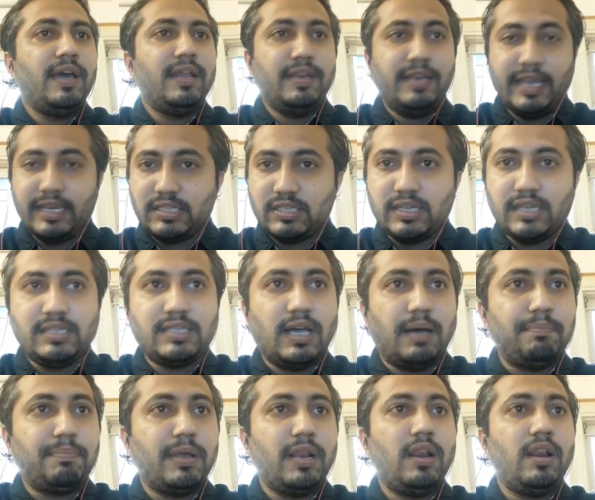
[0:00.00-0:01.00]
Next
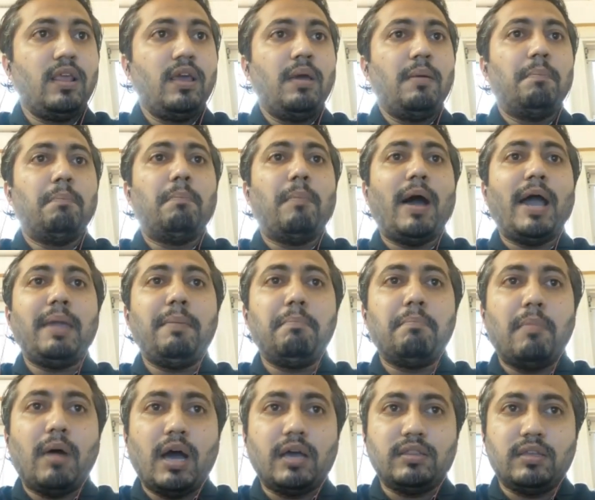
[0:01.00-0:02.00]
example, my
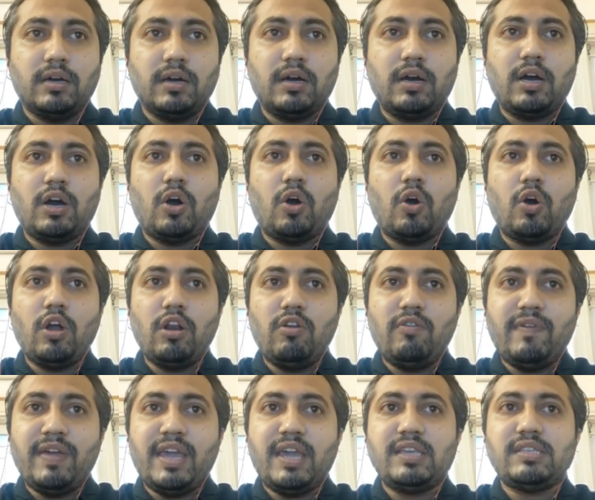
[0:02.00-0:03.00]
mother
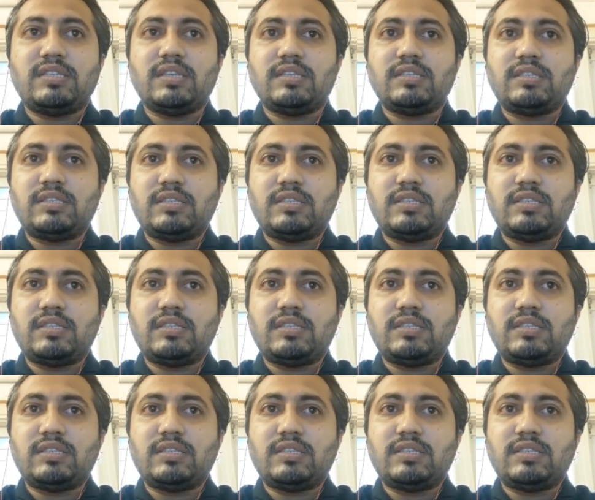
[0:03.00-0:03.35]
always